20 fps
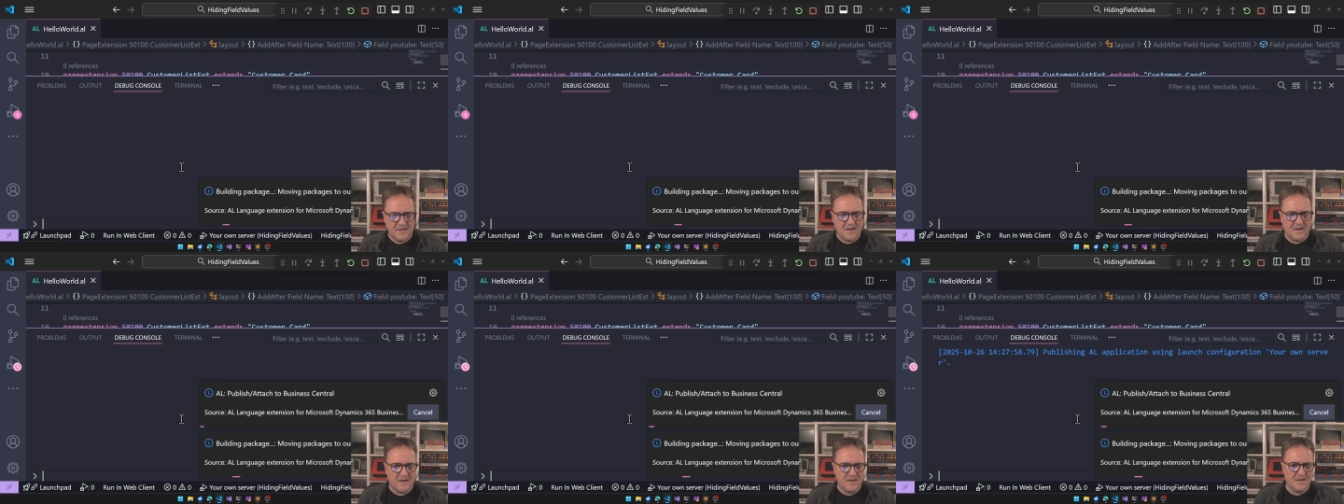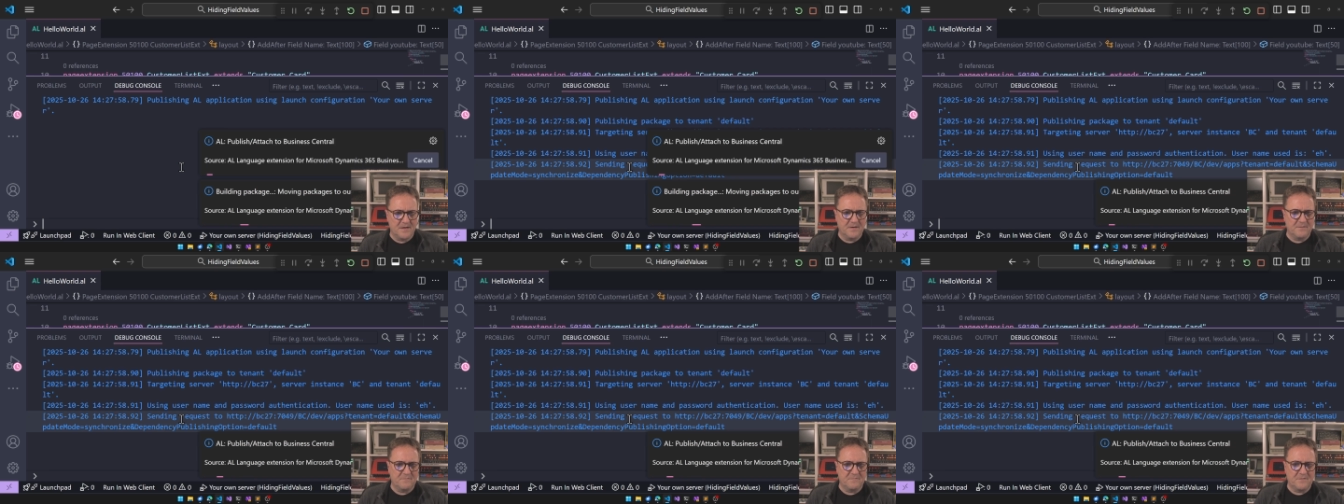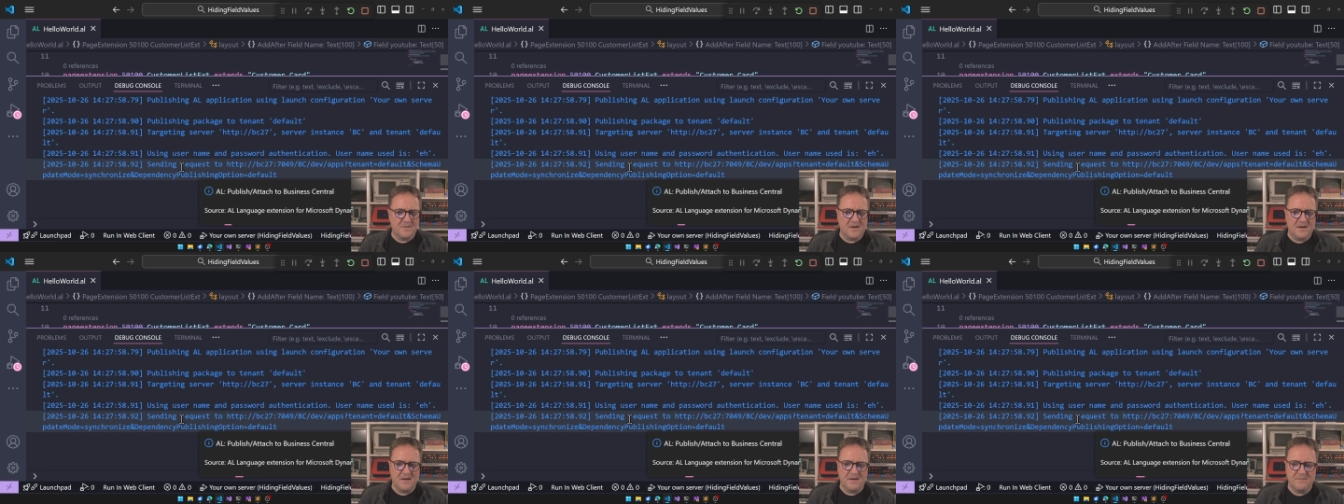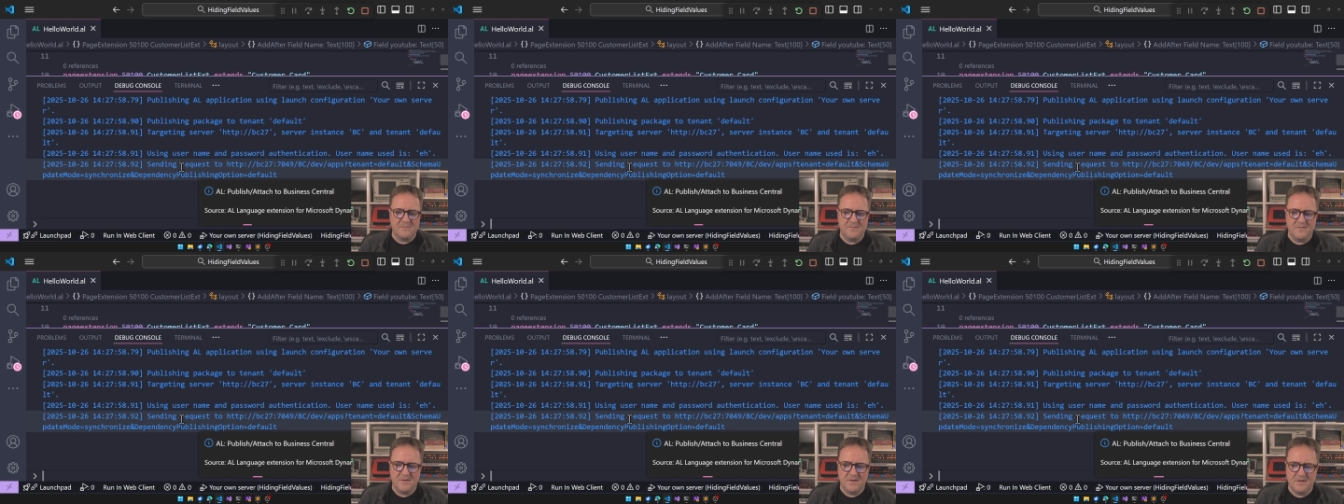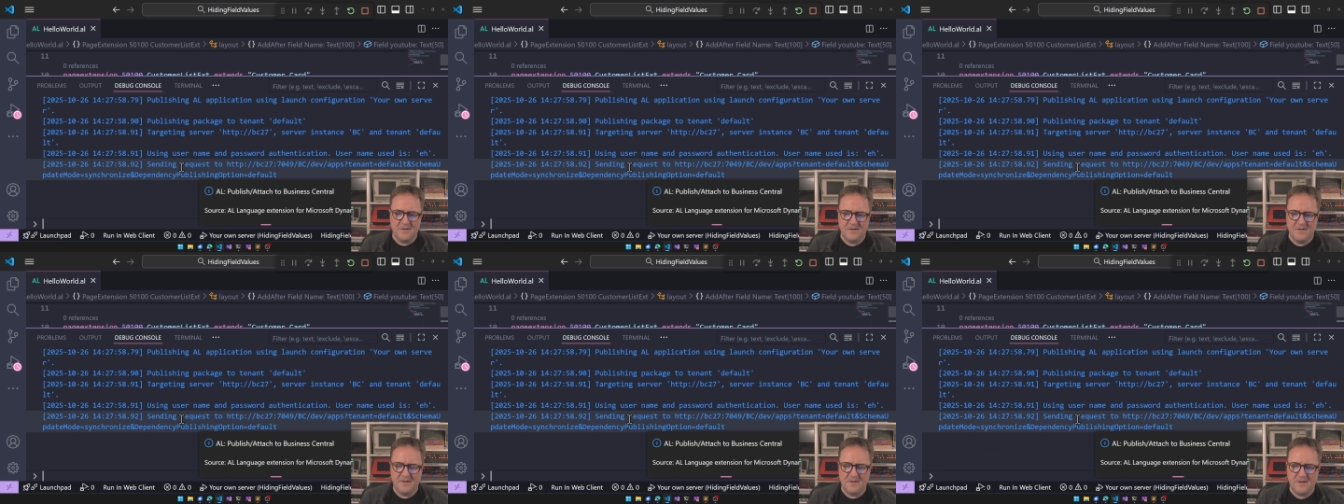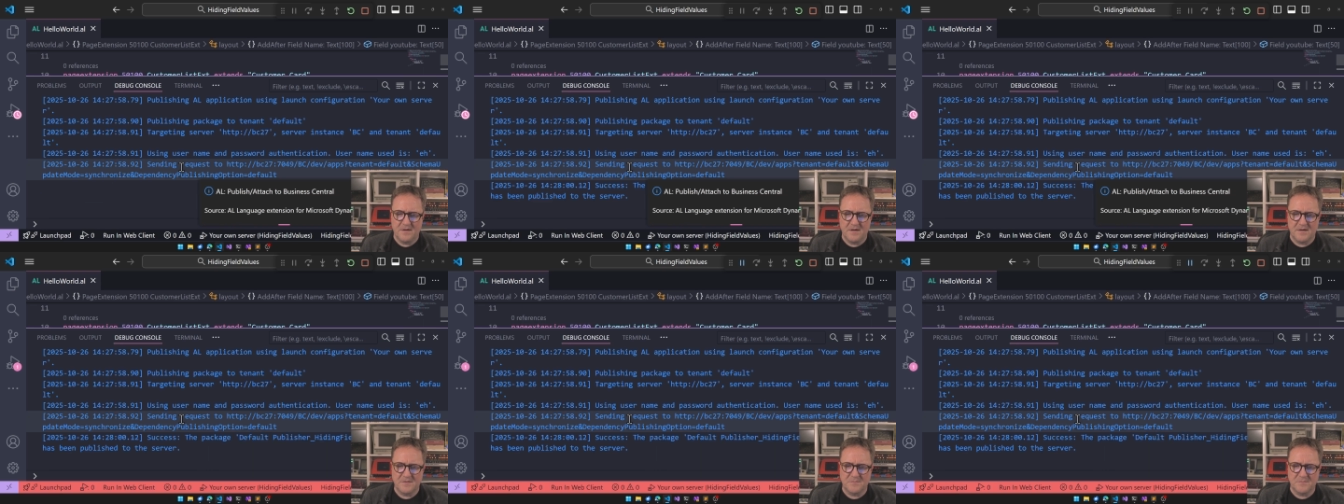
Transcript: I hit a five, let's